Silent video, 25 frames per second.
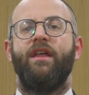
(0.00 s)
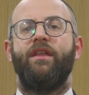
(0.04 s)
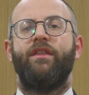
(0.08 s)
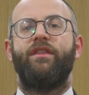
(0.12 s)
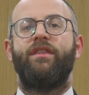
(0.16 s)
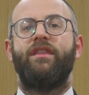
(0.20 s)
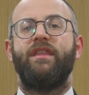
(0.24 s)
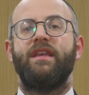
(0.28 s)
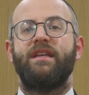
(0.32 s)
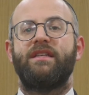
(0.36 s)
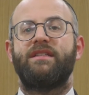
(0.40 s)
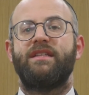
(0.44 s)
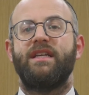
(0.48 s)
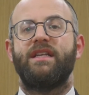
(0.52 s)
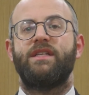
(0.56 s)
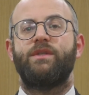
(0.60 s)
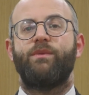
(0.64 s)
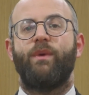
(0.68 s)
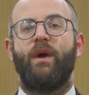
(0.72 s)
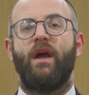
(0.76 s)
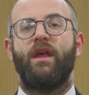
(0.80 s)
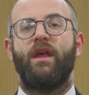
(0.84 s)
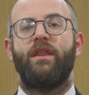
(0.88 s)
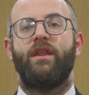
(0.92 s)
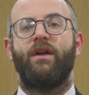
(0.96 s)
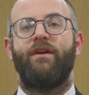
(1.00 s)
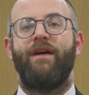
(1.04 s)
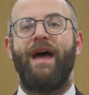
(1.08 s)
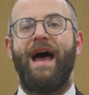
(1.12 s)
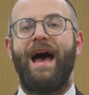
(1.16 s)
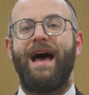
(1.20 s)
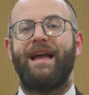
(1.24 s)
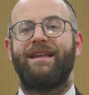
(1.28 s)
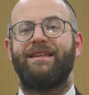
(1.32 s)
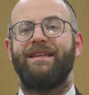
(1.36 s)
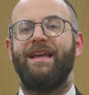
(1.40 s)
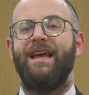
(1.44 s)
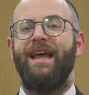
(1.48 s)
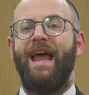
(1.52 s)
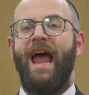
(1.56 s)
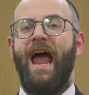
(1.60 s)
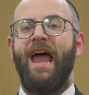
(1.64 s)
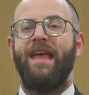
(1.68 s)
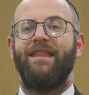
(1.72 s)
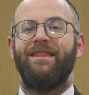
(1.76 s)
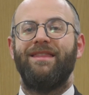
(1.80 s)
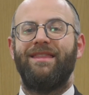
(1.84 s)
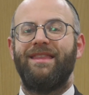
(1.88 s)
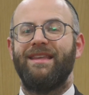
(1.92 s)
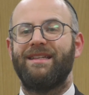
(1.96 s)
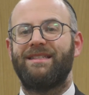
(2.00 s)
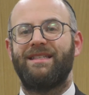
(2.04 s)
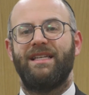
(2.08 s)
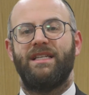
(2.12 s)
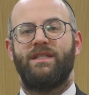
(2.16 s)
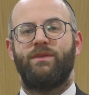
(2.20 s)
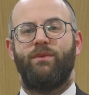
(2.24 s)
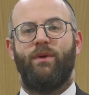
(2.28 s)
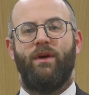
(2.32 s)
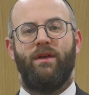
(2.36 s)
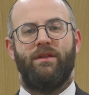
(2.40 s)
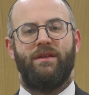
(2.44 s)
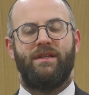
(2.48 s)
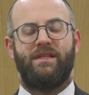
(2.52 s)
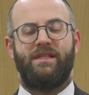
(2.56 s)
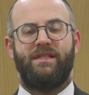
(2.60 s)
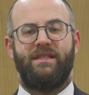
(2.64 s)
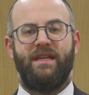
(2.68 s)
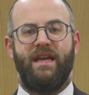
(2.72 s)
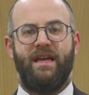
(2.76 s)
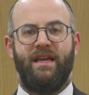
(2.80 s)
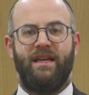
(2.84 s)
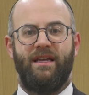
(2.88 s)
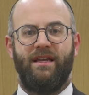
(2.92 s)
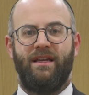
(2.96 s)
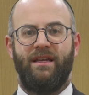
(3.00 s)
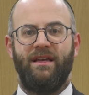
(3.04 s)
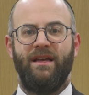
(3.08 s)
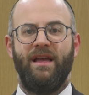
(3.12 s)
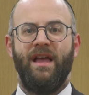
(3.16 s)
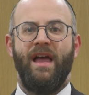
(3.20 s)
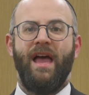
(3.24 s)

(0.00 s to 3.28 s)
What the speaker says: This is where they're at. And this is where they're staying.